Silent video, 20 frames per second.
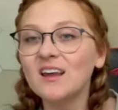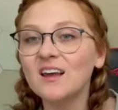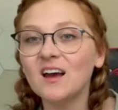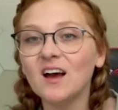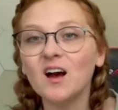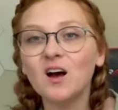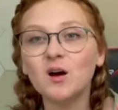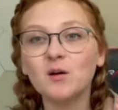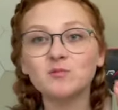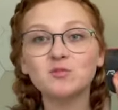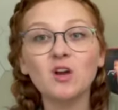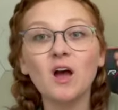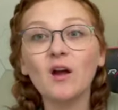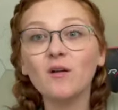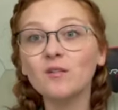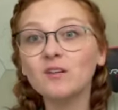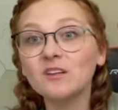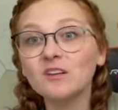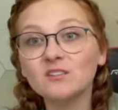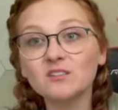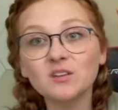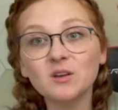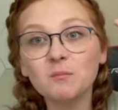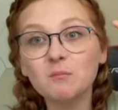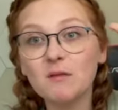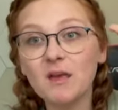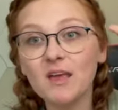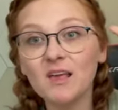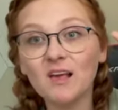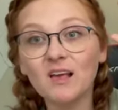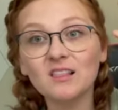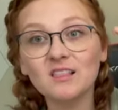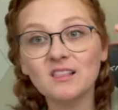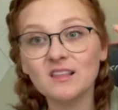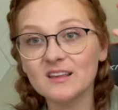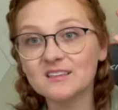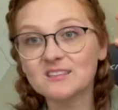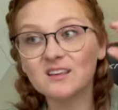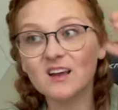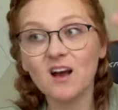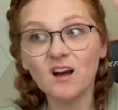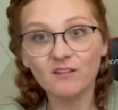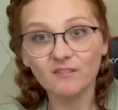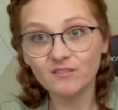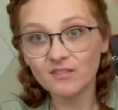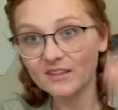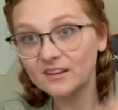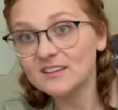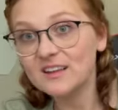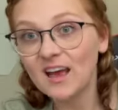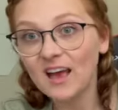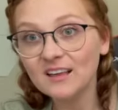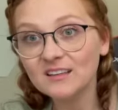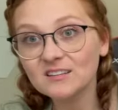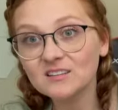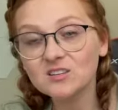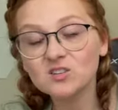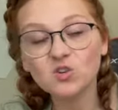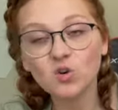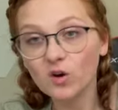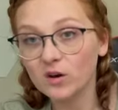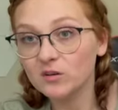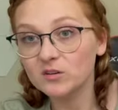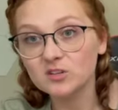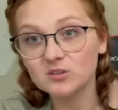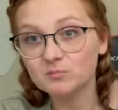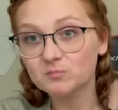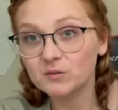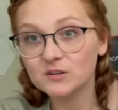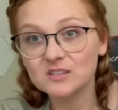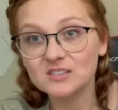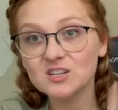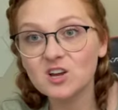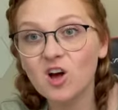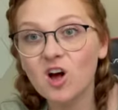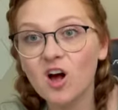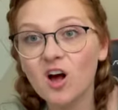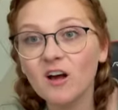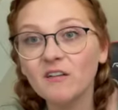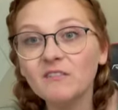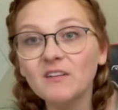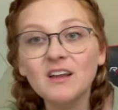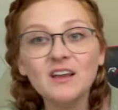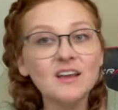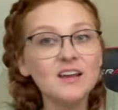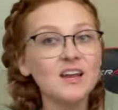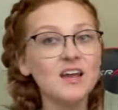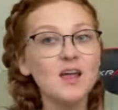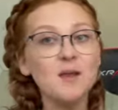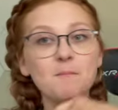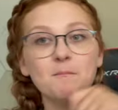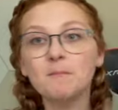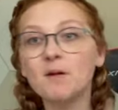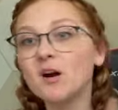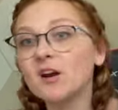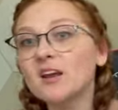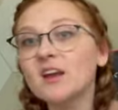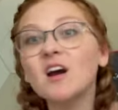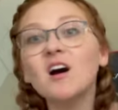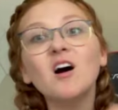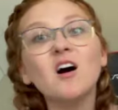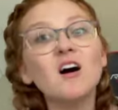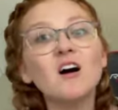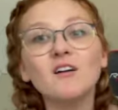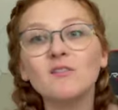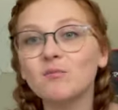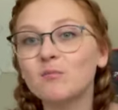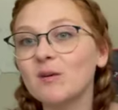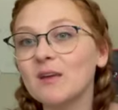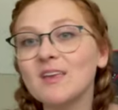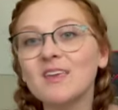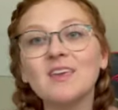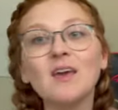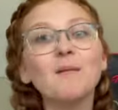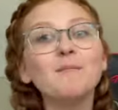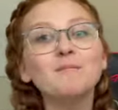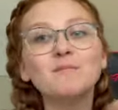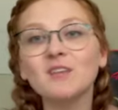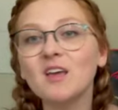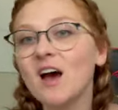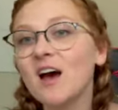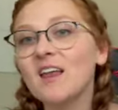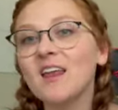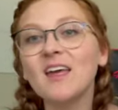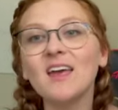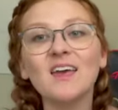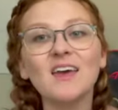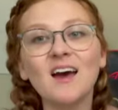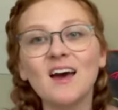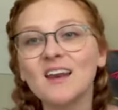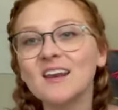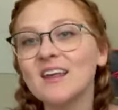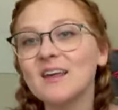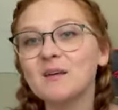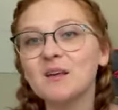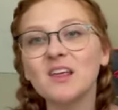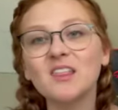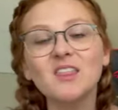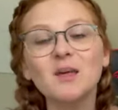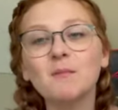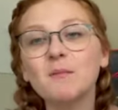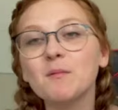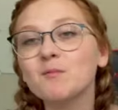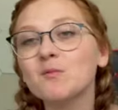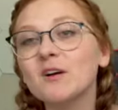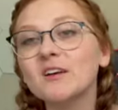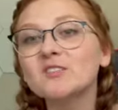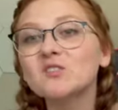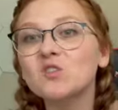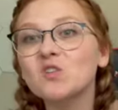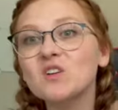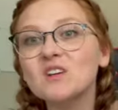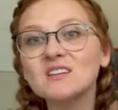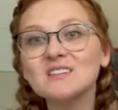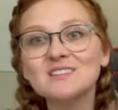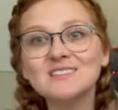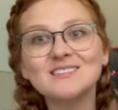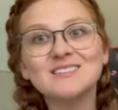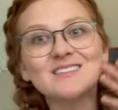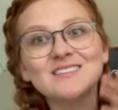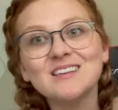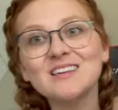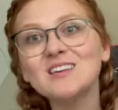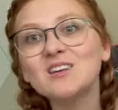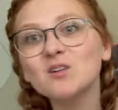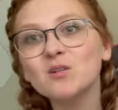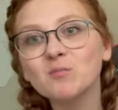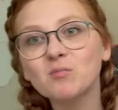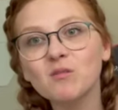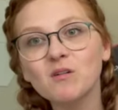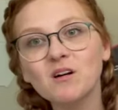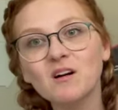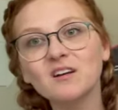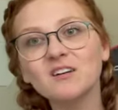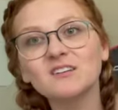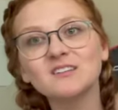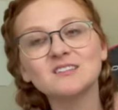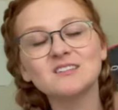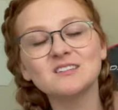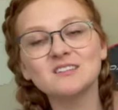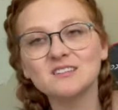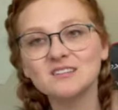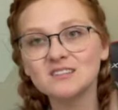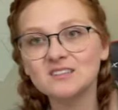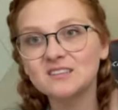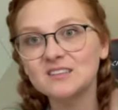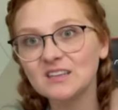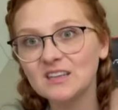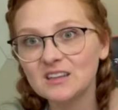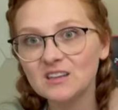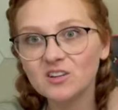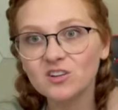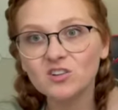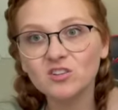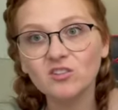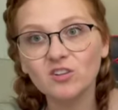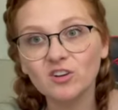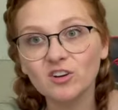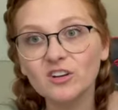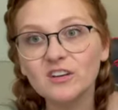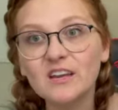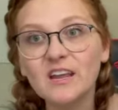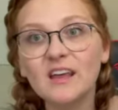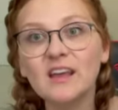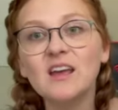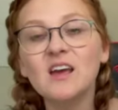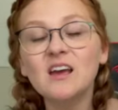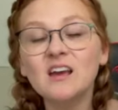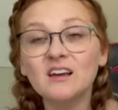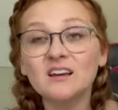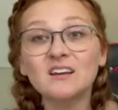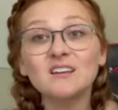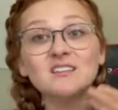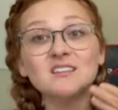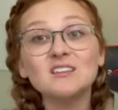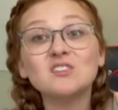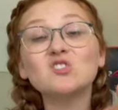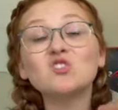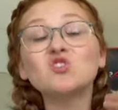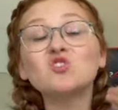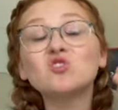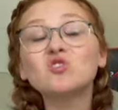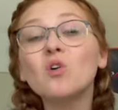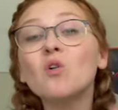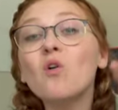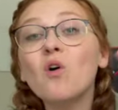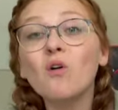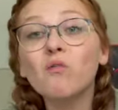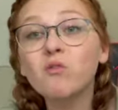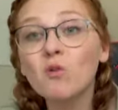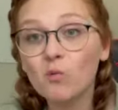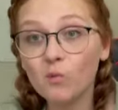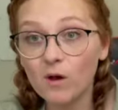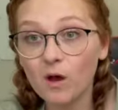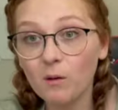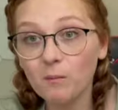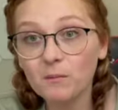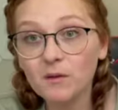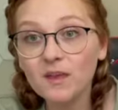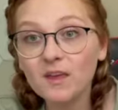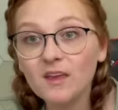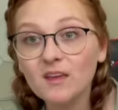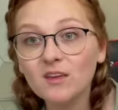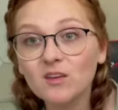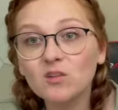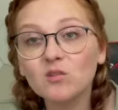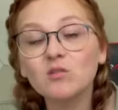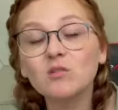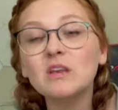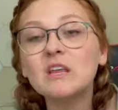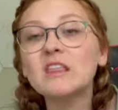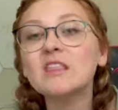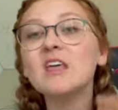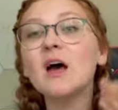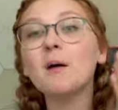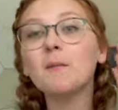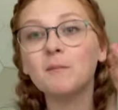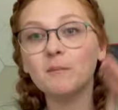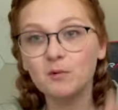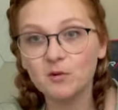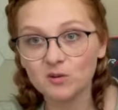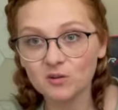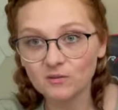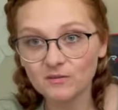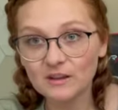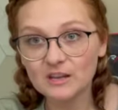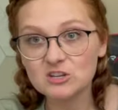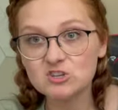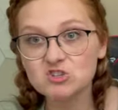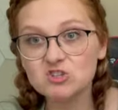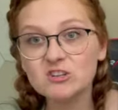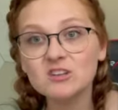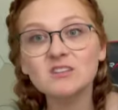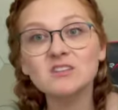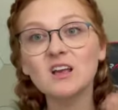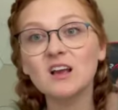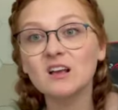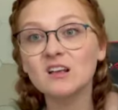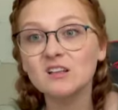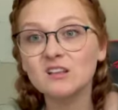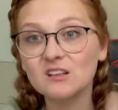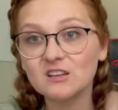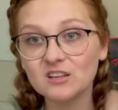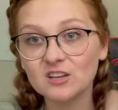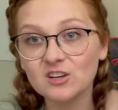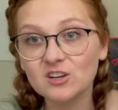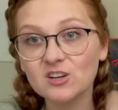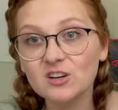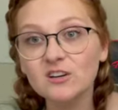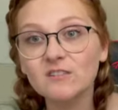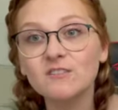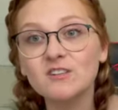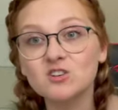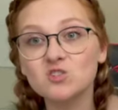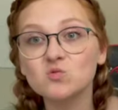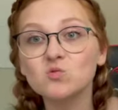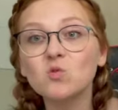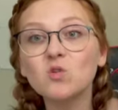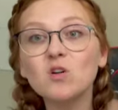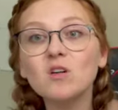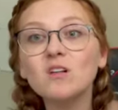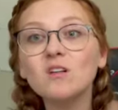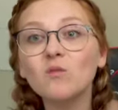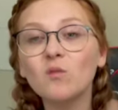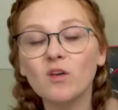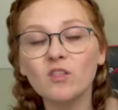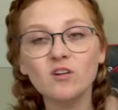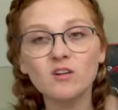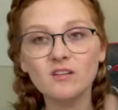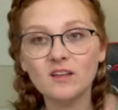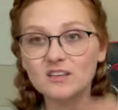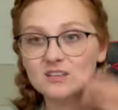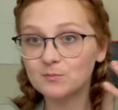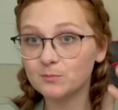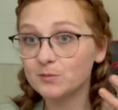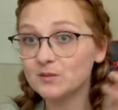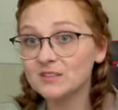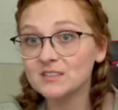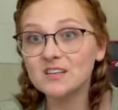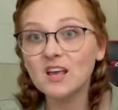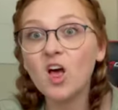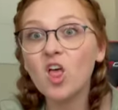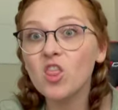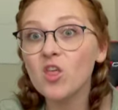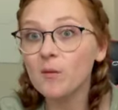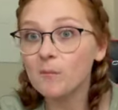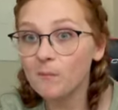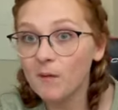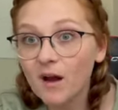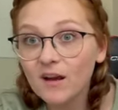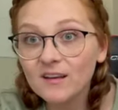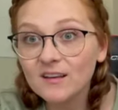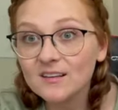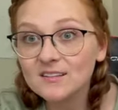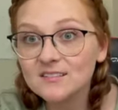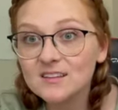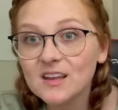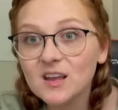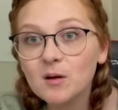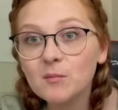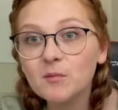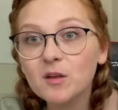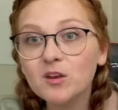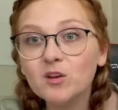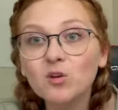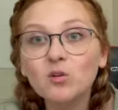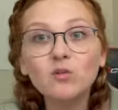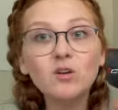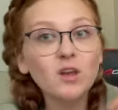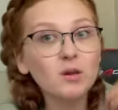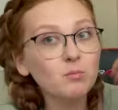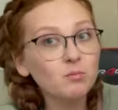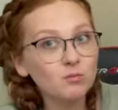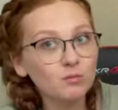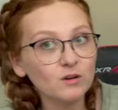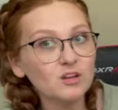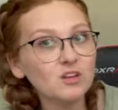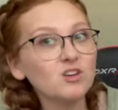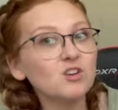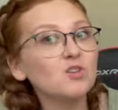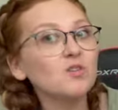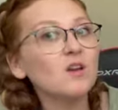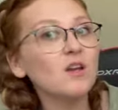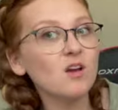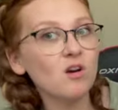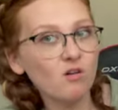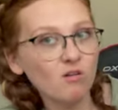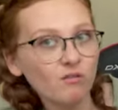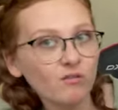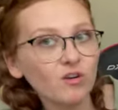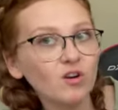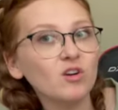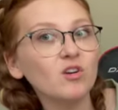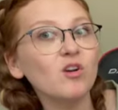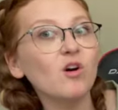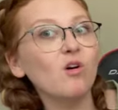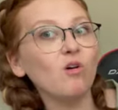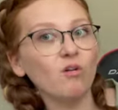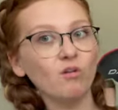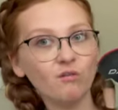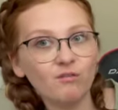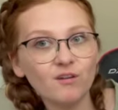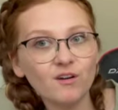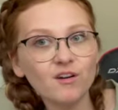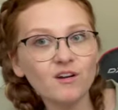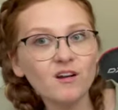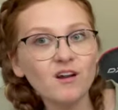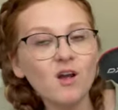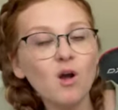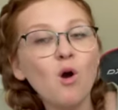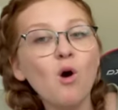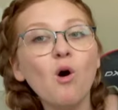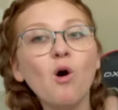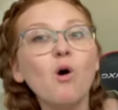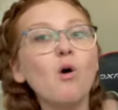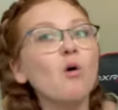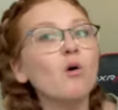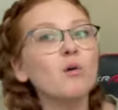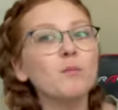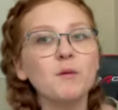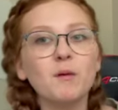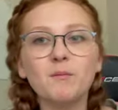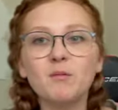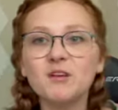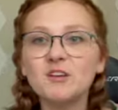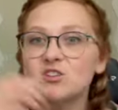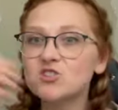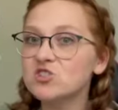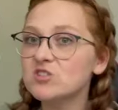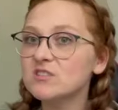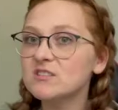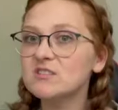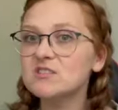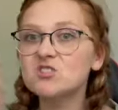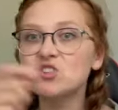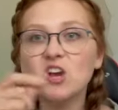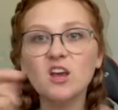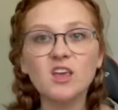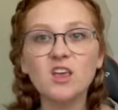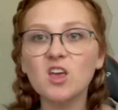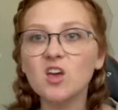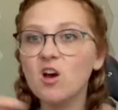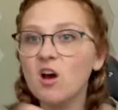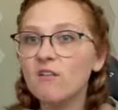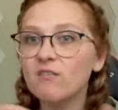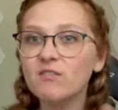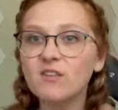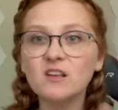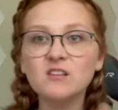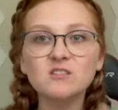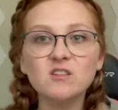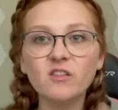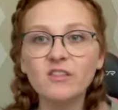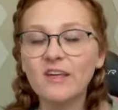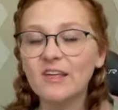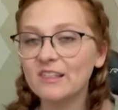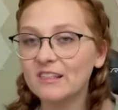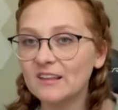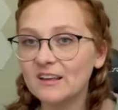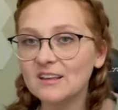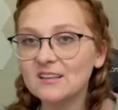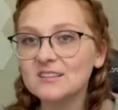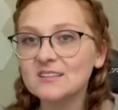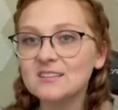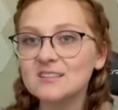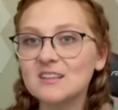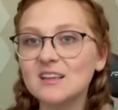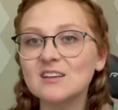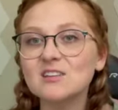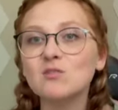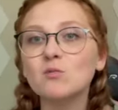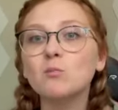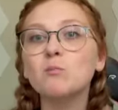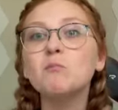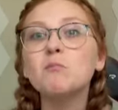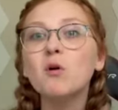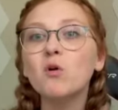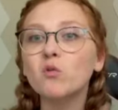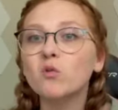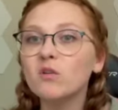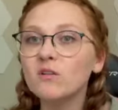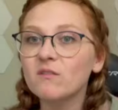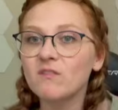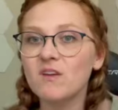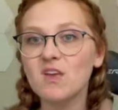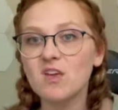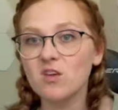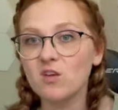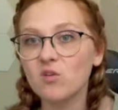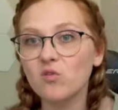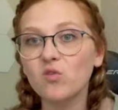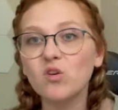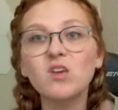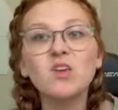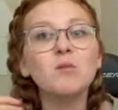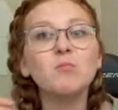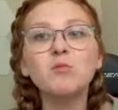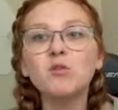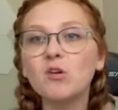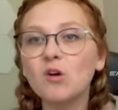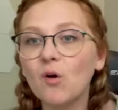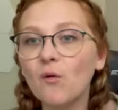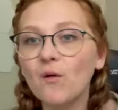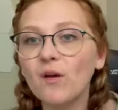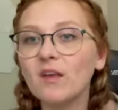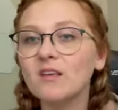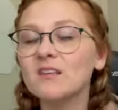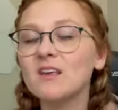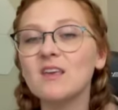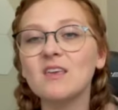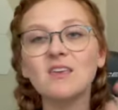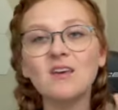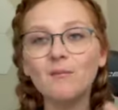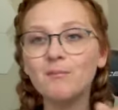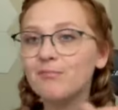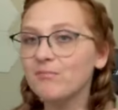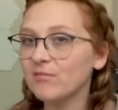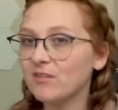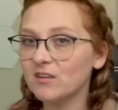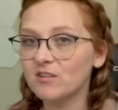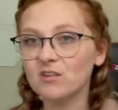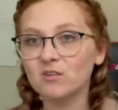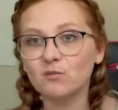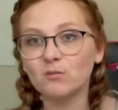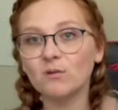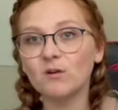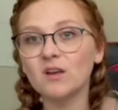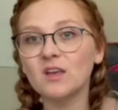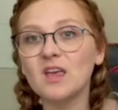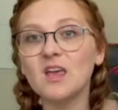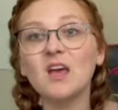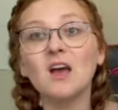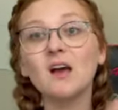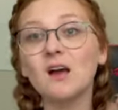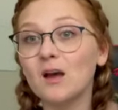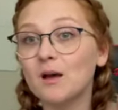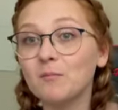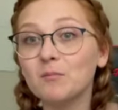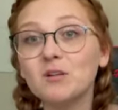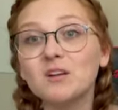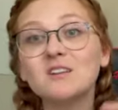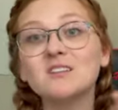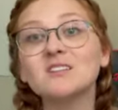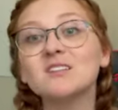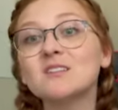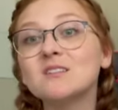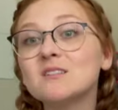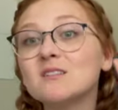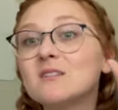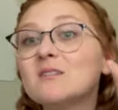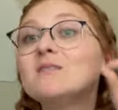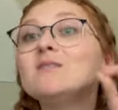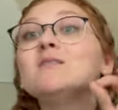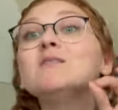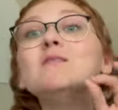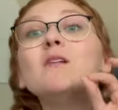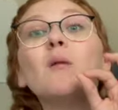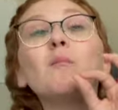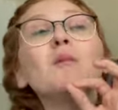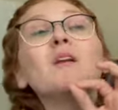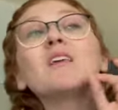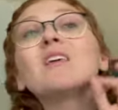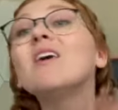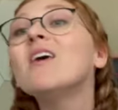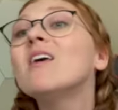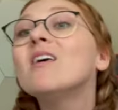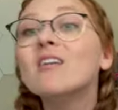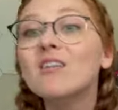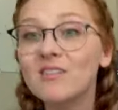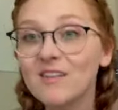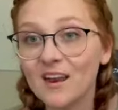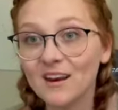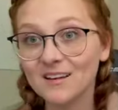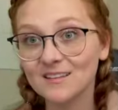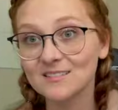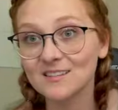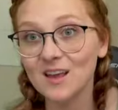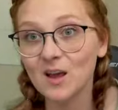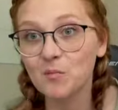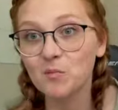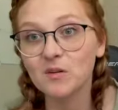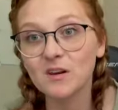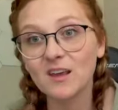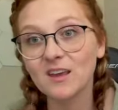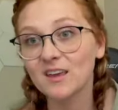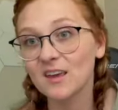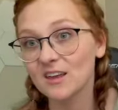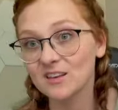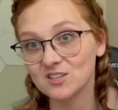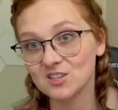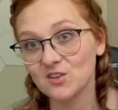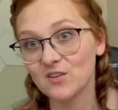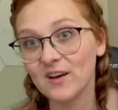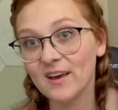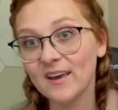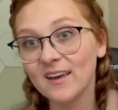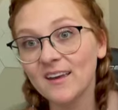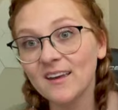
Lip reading: So I would literally make a list of the task list, or I'd just print it off and mark it off like, yep, got that memorized, so you can see your progress and see that you're learning, because it's so overwhelming. You need that motivation, that clear visual, whether that's a percent on that mock exam that you keep redoing over and over, or maybe it's just checking off things on that list that motivate you, keep you going, saying, yep, this is working. I'm gonna kill that exam when I get to it.